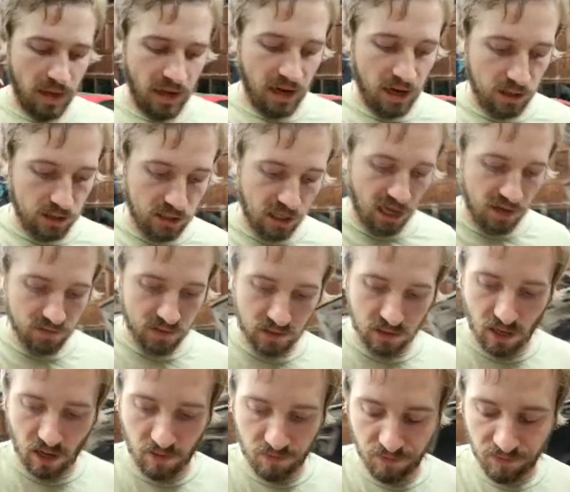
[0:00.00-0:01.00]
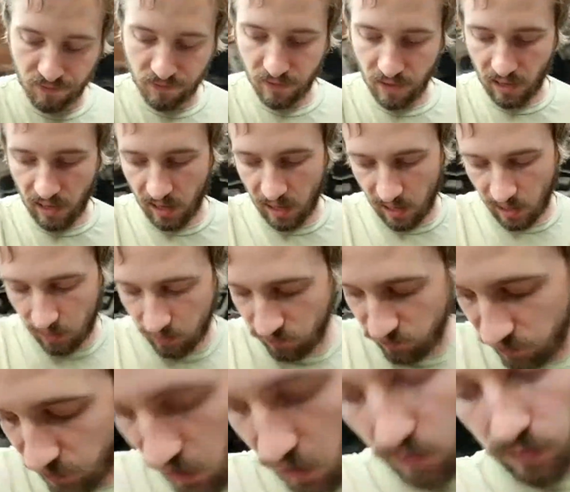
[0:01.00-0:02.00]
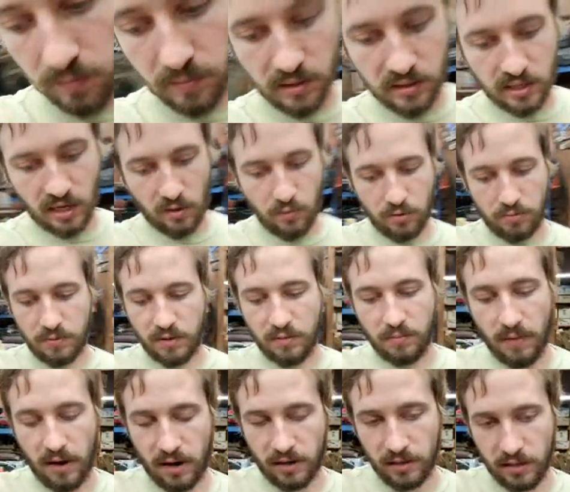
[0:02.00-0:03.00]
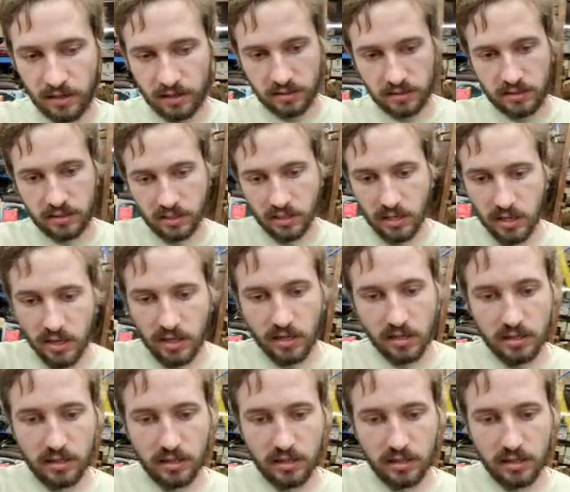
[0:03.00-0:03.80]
all my airsoft stuff and figure out what I'm going to take with me to Maryland.